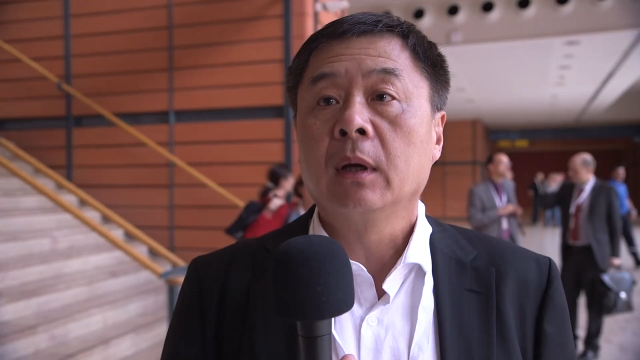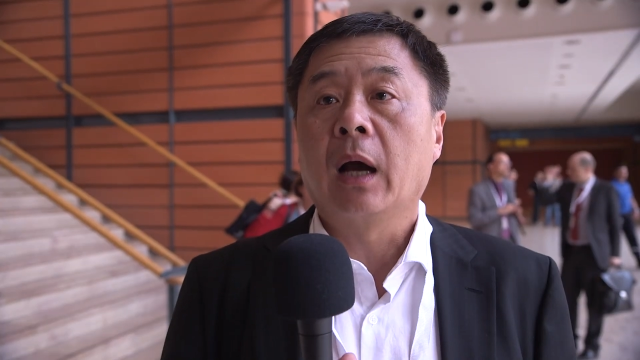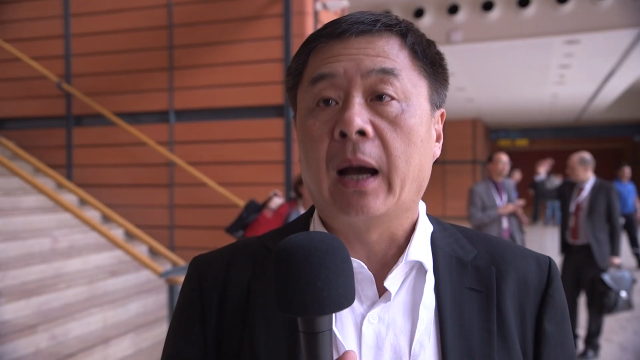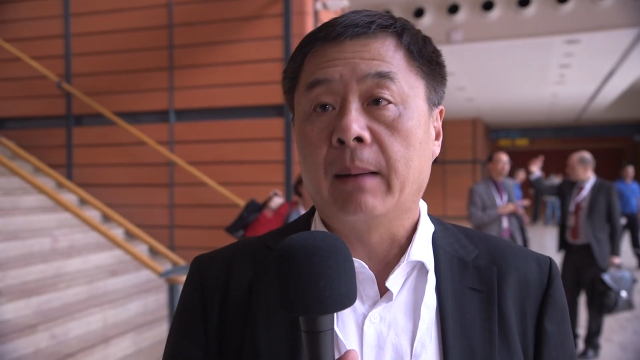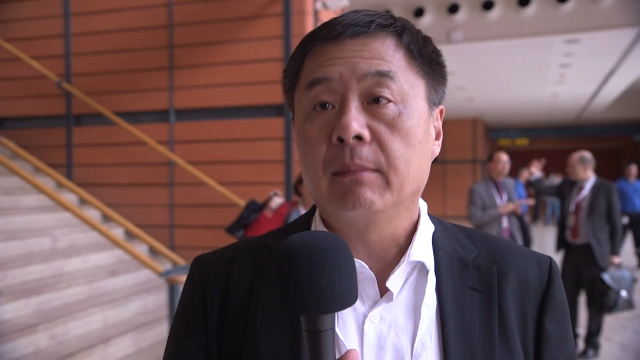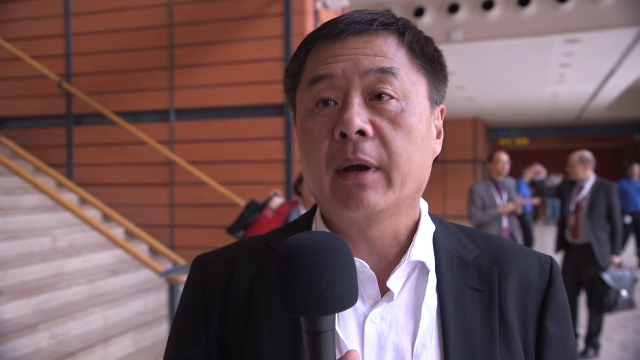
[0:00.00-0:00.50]

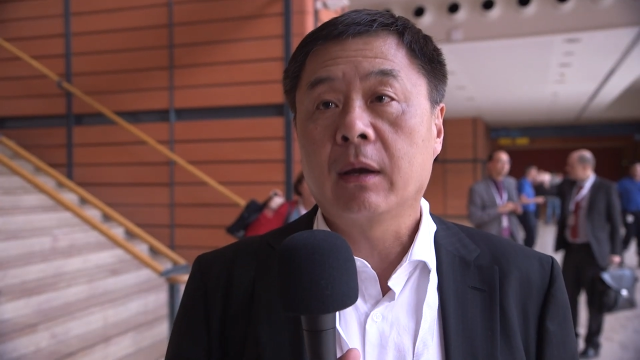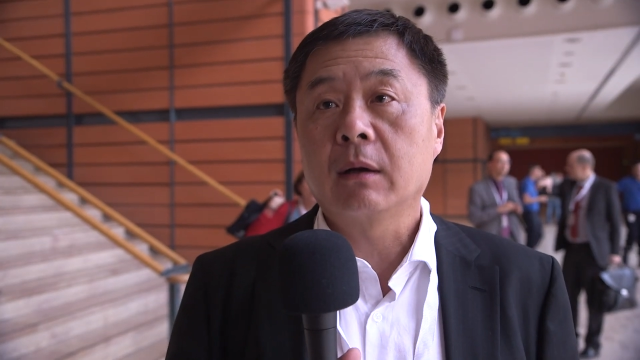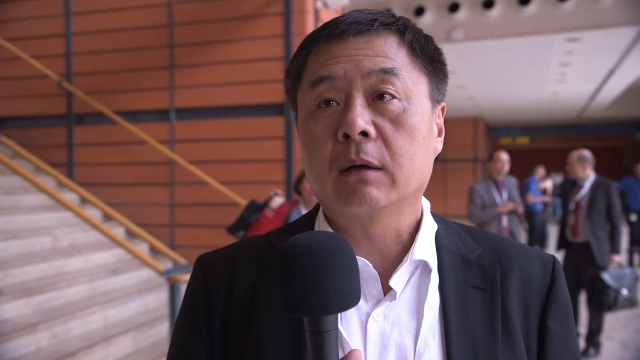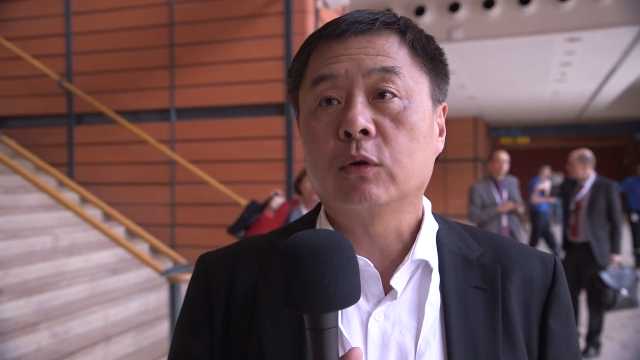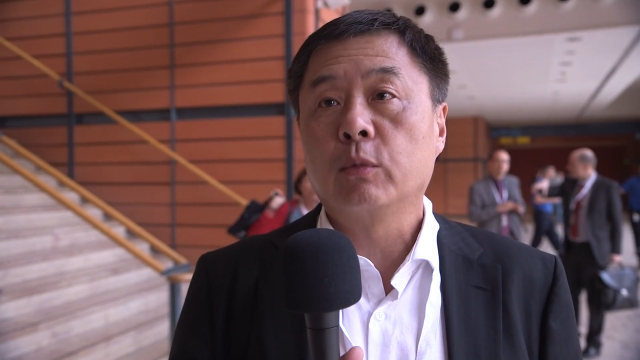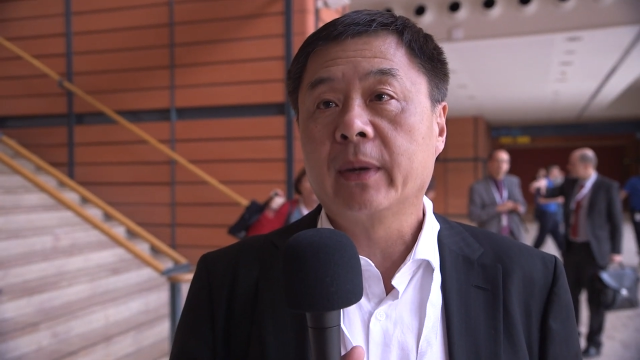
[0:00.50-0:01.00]
I'm
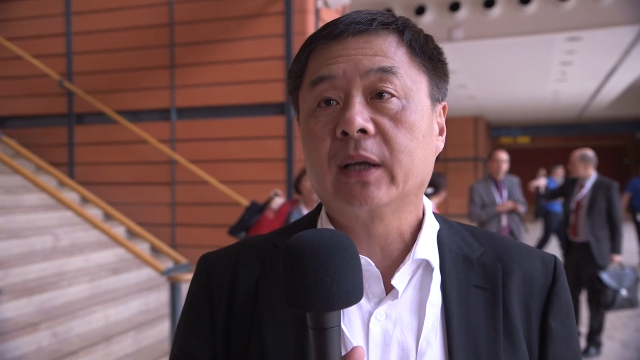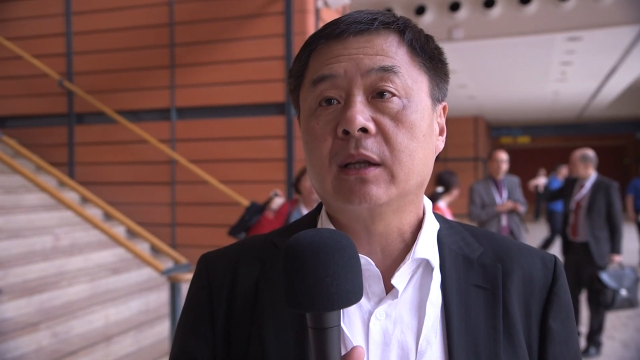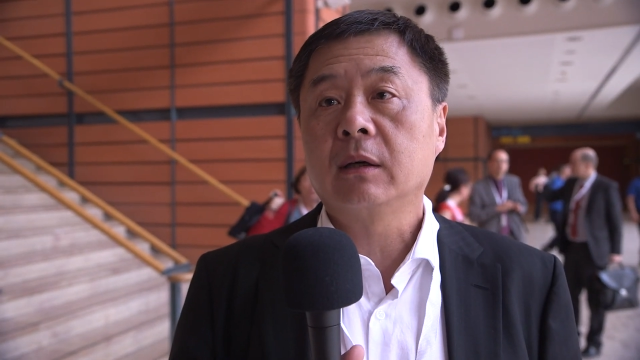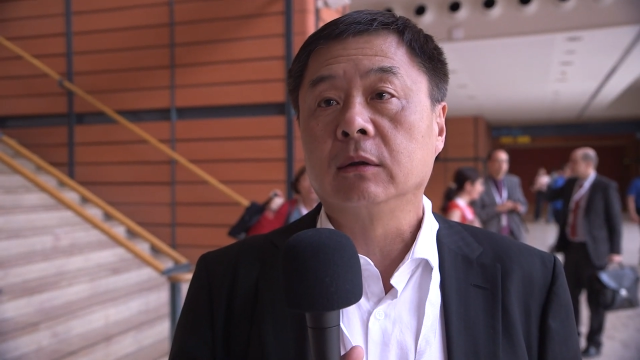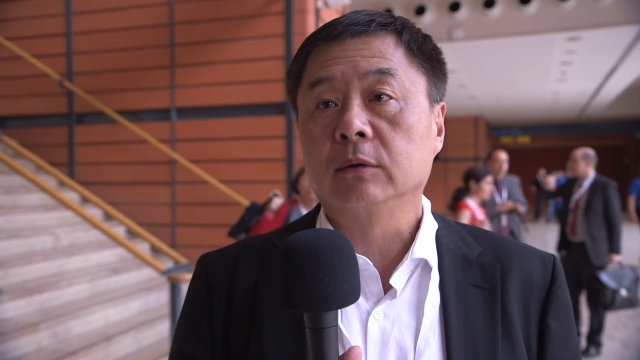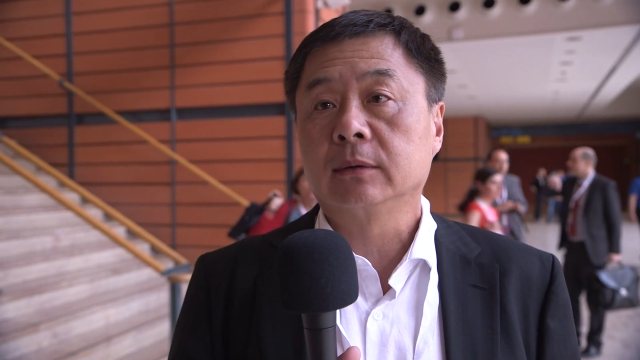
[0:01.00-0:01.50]
here to make
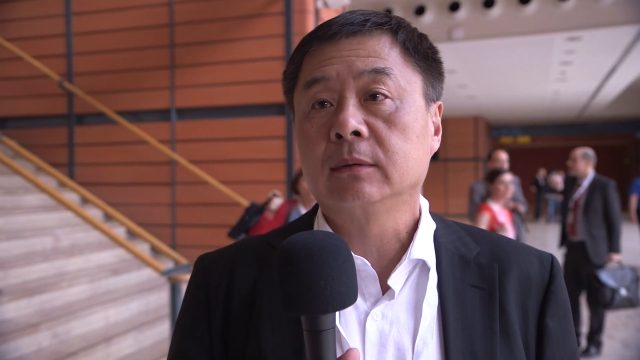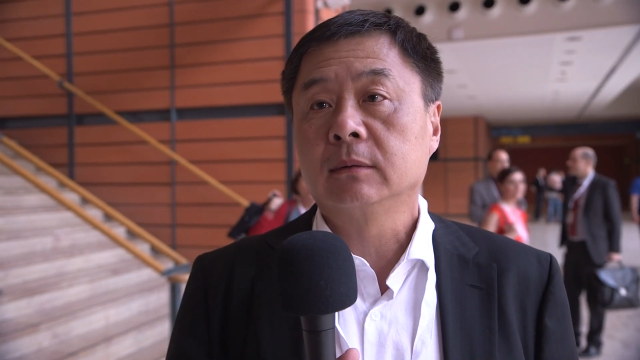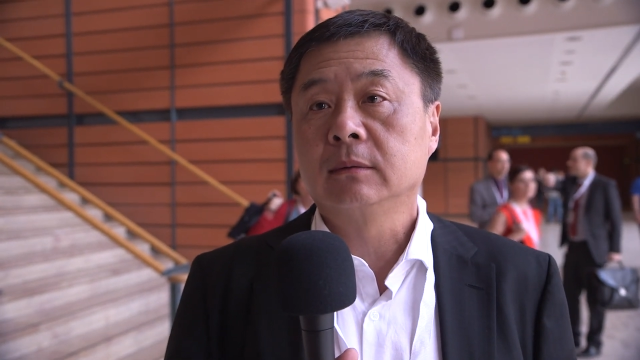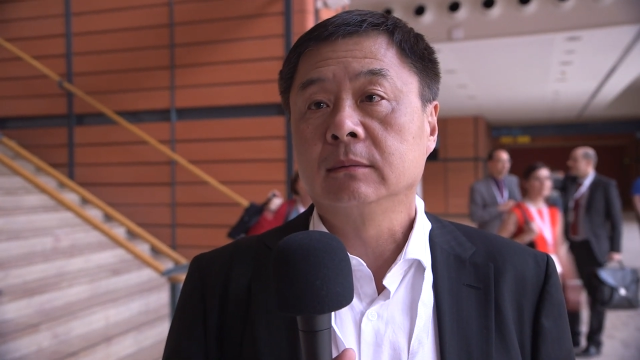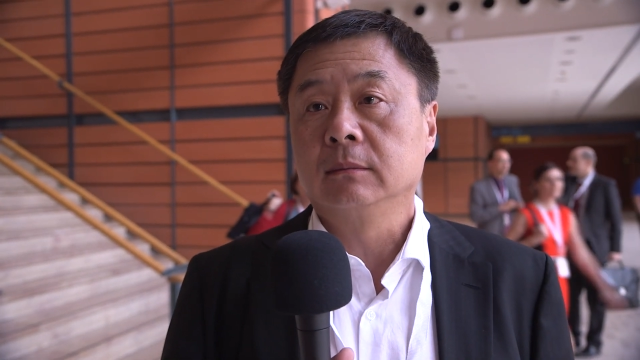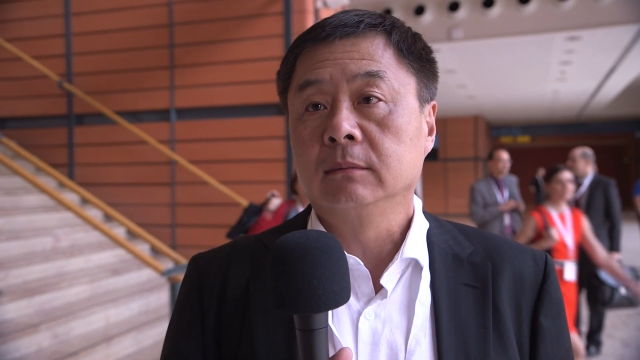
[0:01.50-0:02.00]
deals
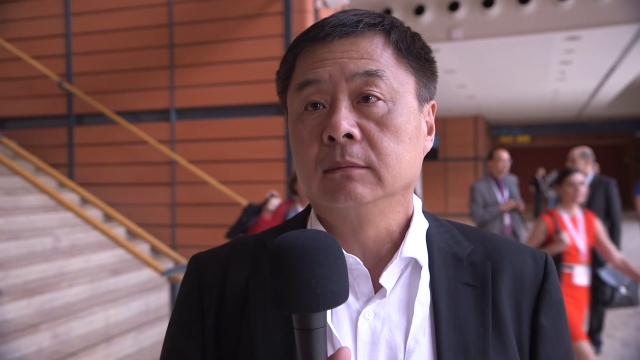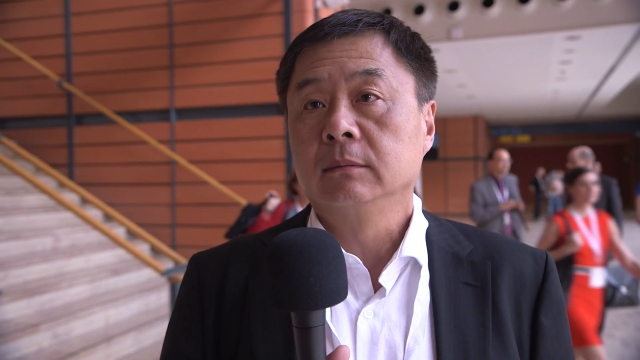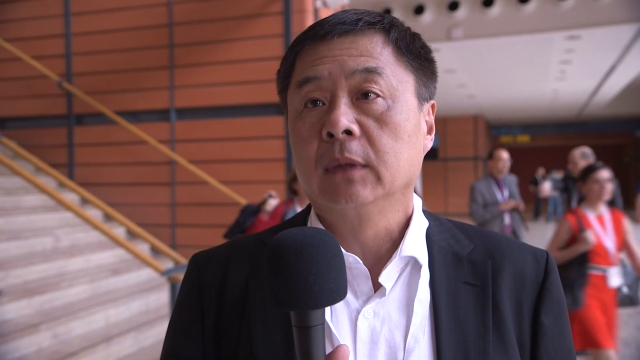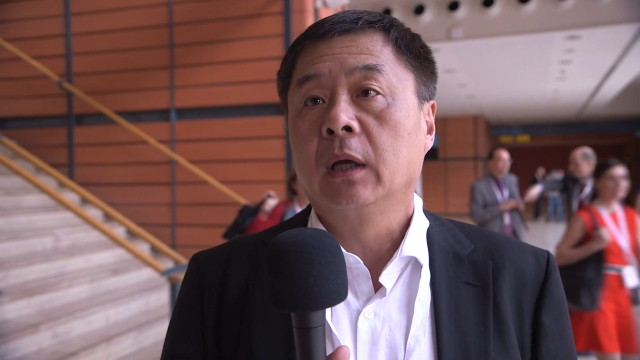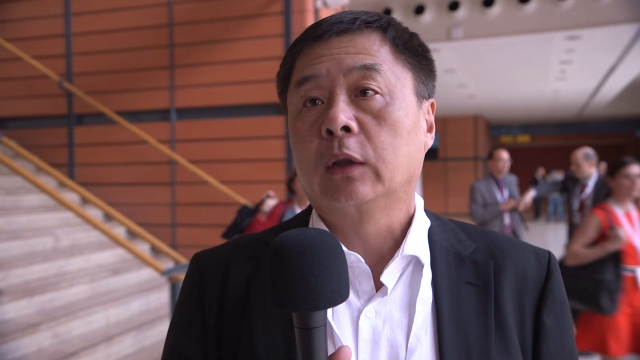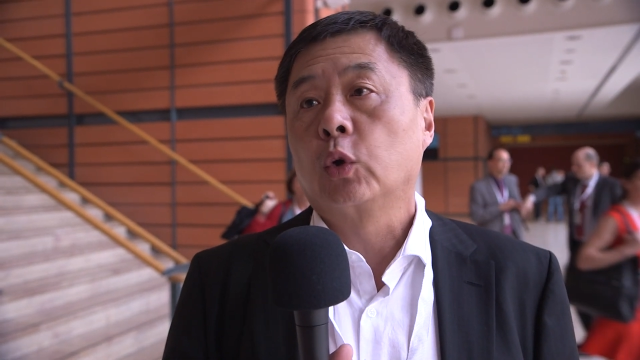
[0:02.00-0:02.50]

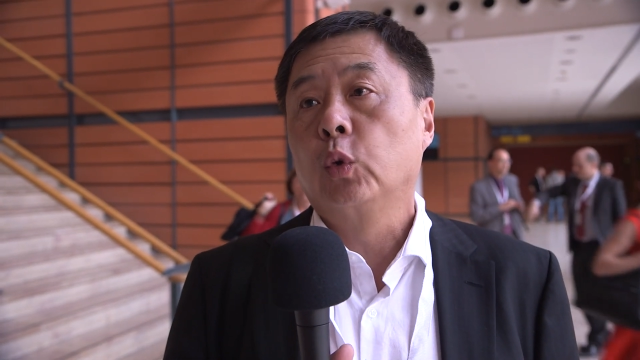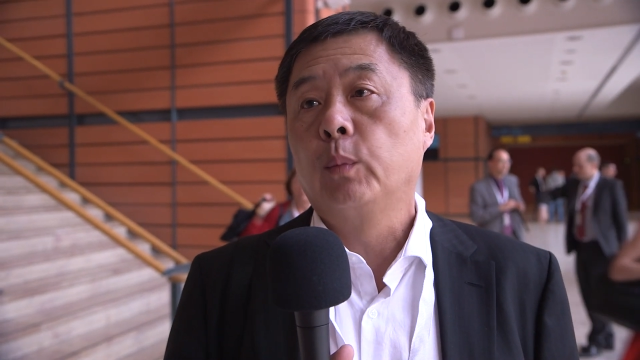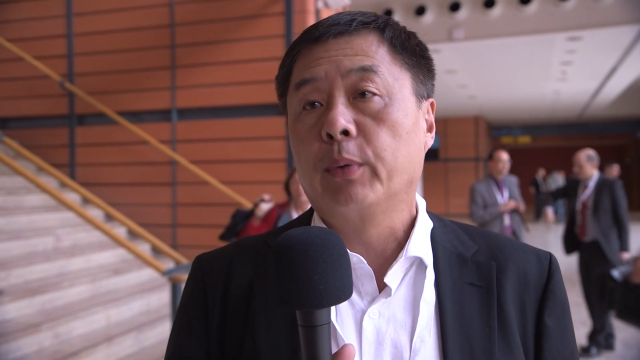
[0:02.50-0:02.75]
to